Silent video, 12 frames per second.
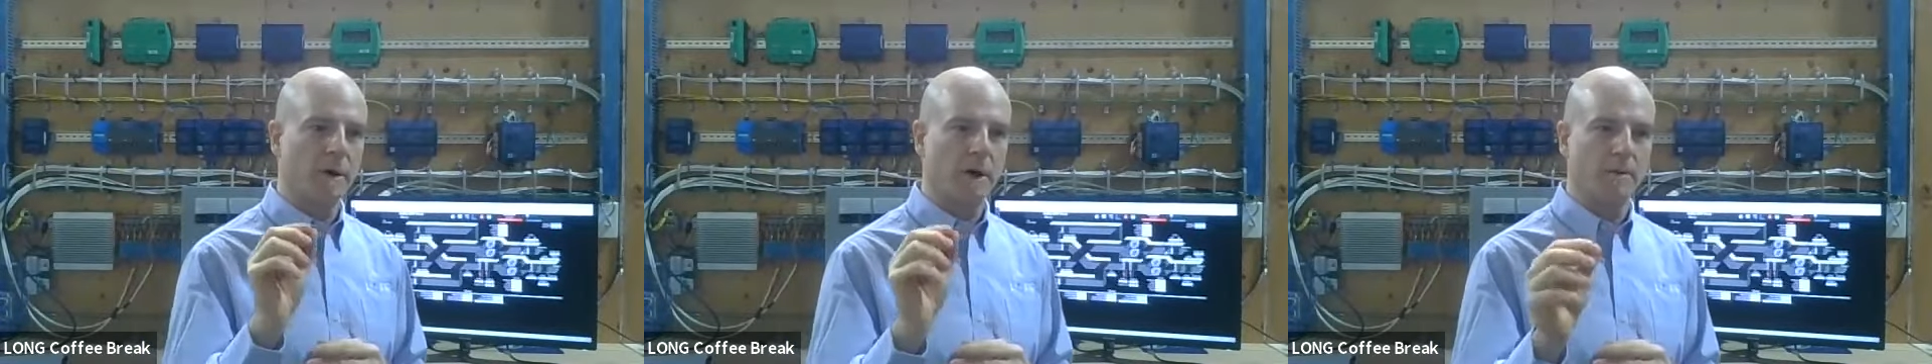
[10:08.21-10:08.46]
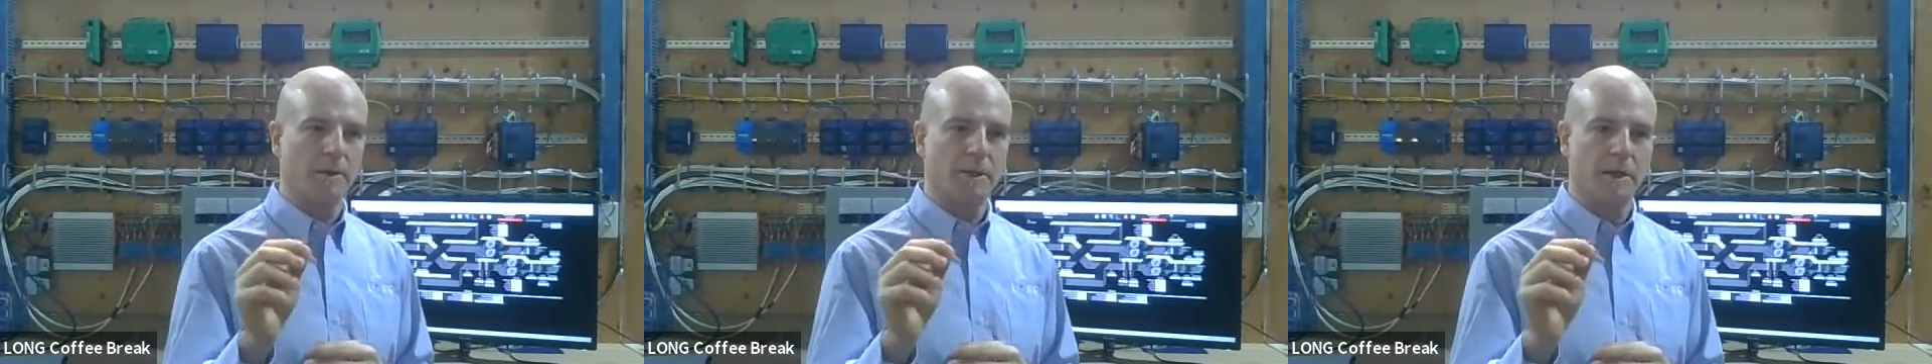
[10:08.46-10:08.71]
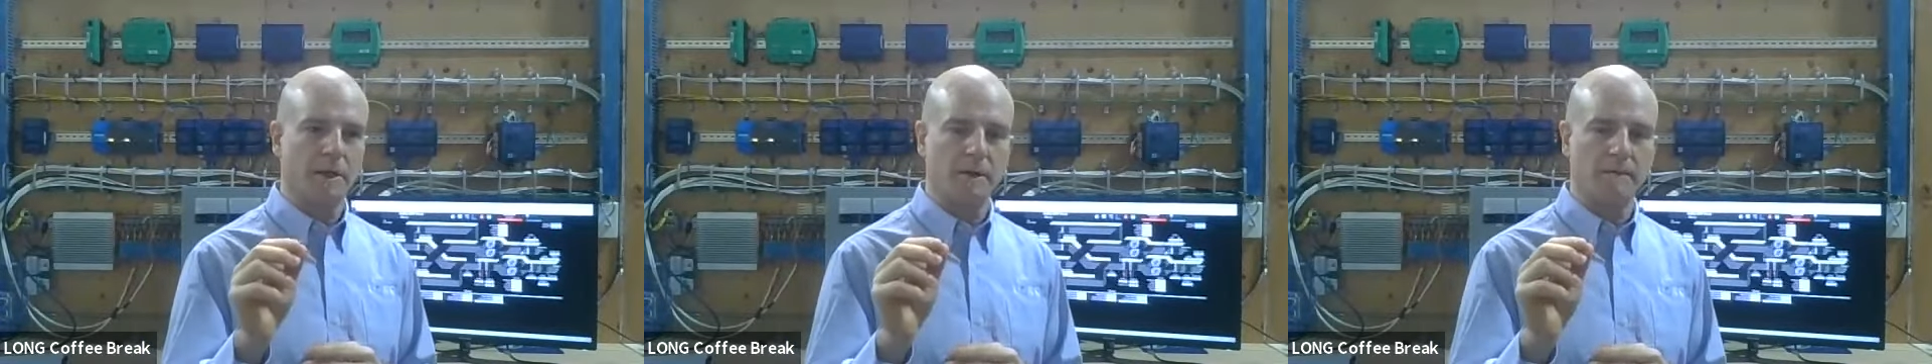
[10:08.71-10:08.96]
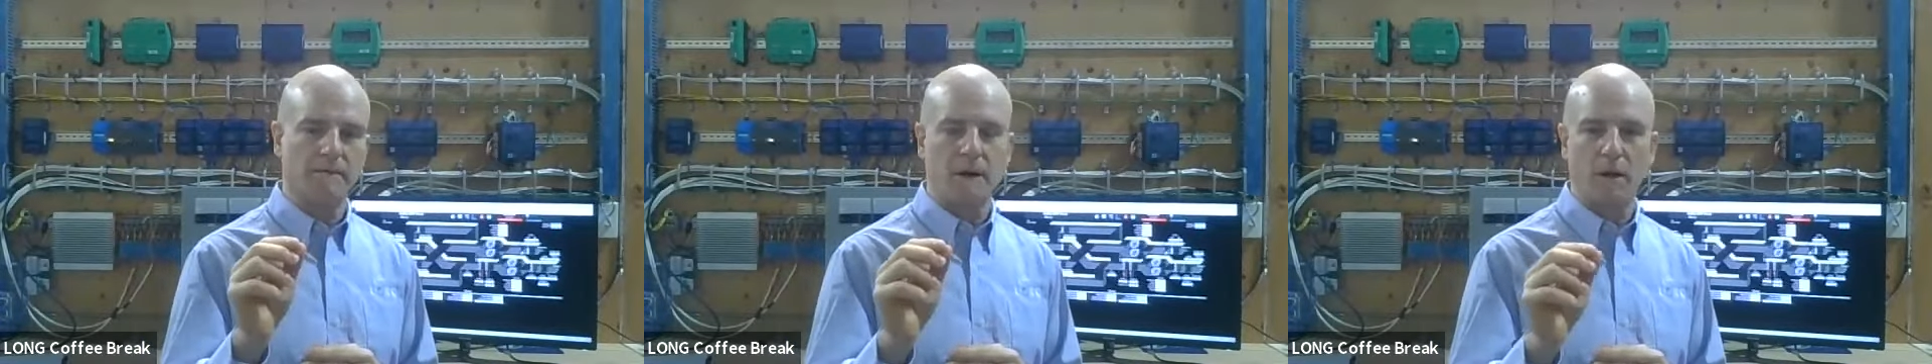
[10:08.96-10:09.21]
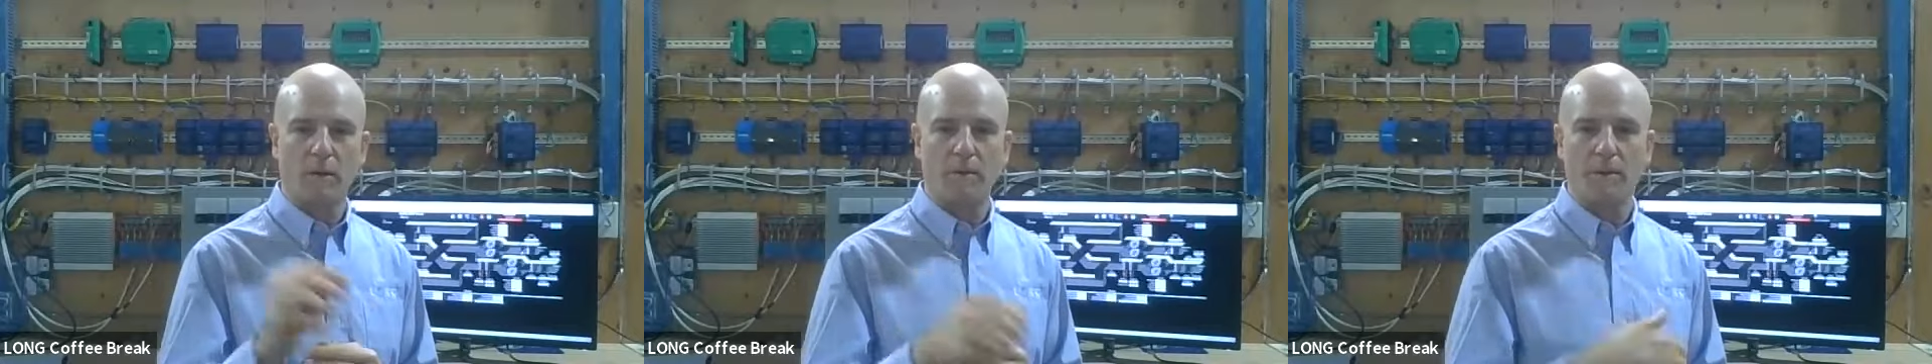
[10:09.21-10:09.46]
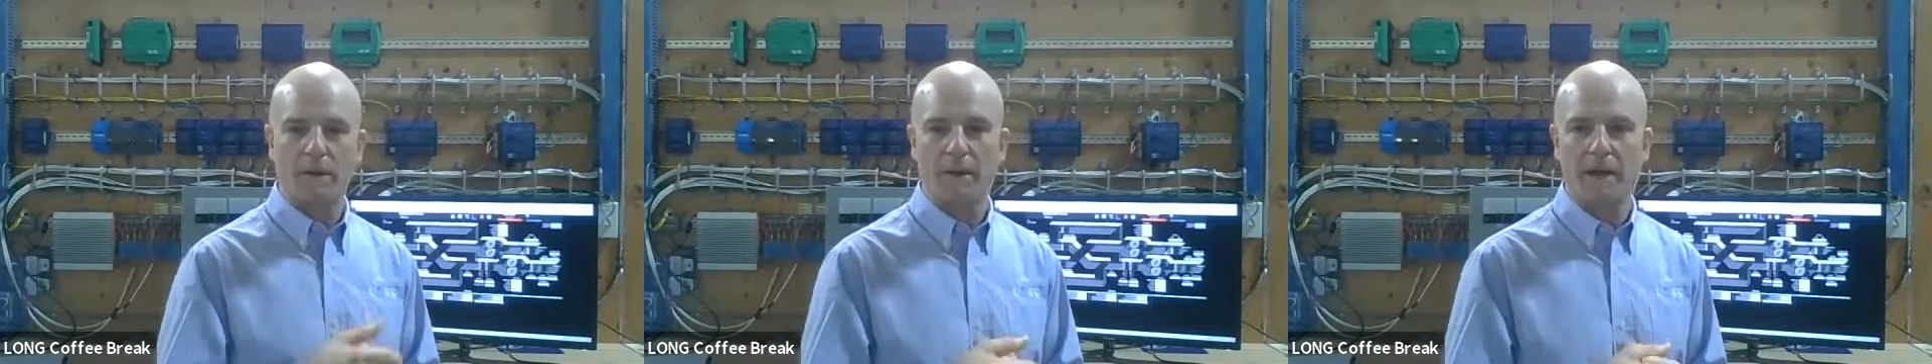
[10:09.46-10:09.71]
able to follow
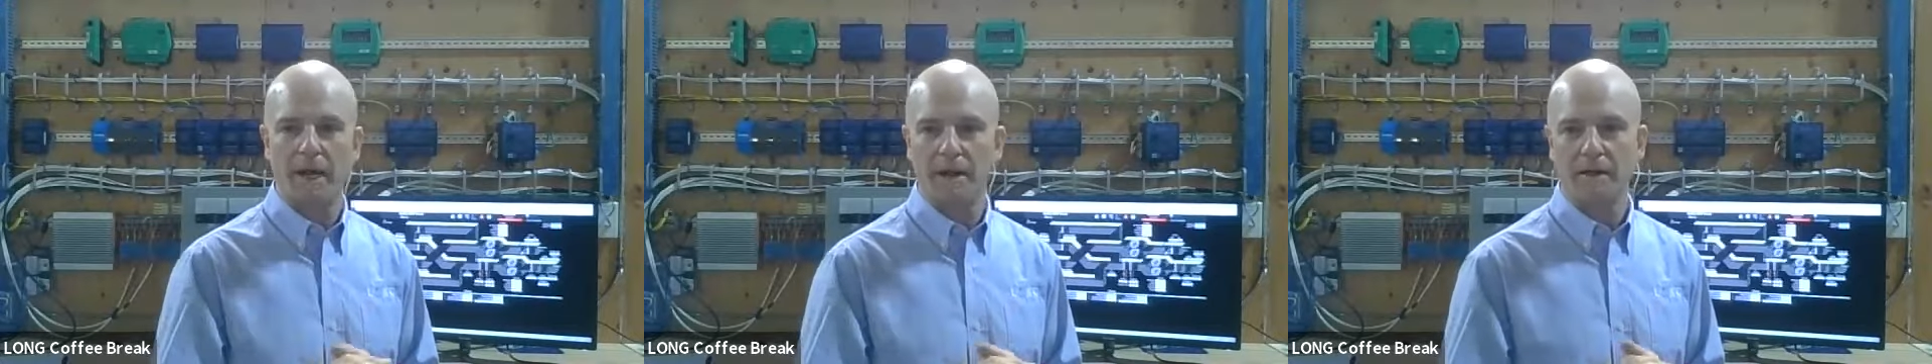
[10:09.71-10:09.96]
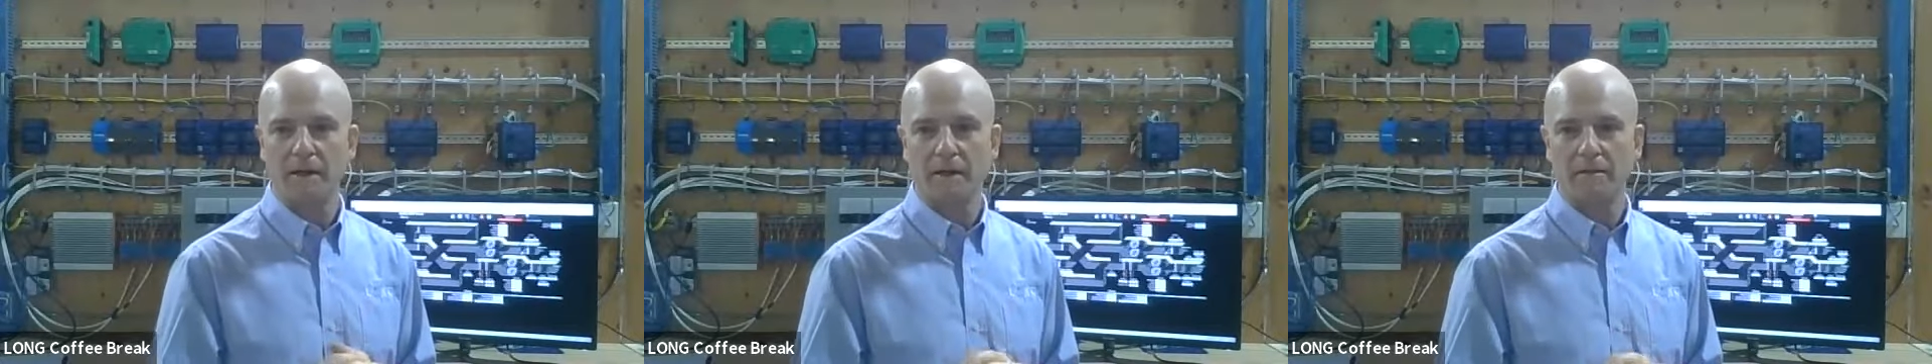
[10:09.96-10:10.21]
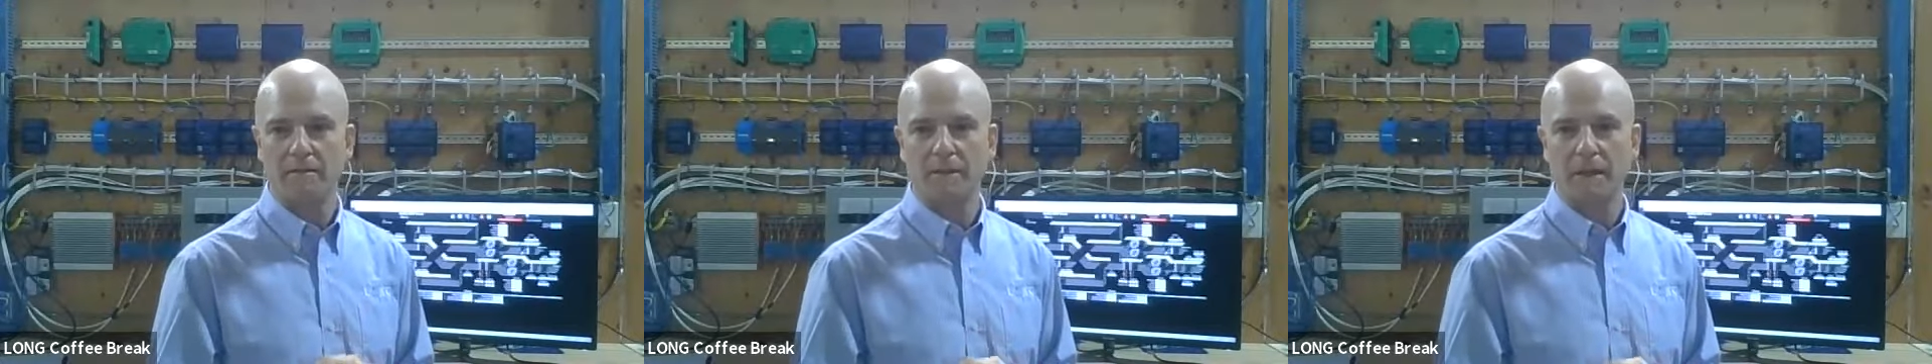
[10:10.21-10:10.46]
up on that and